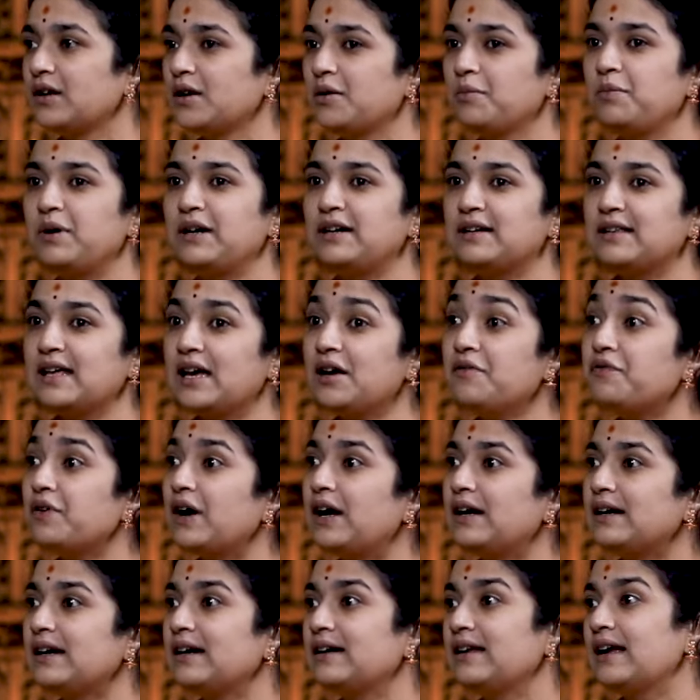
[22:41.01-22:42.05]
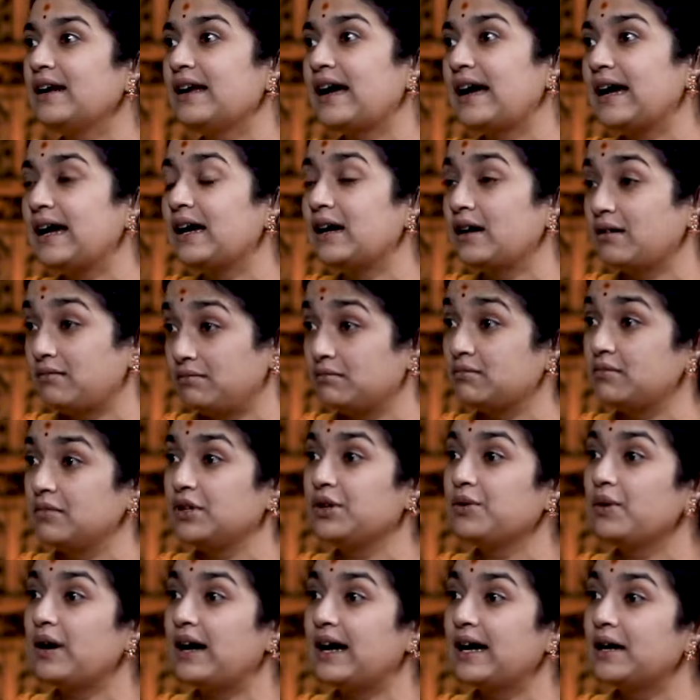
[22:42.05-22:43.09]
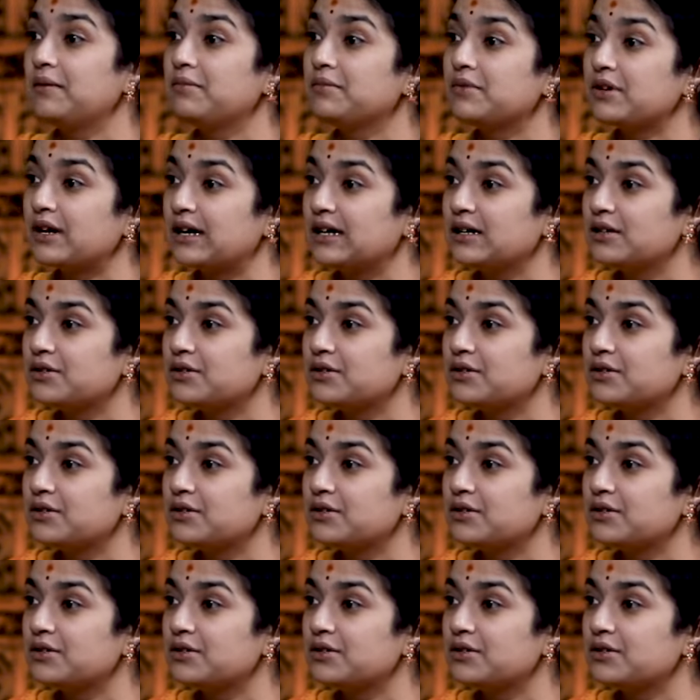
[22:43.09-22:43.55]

But they felt it that I am trying to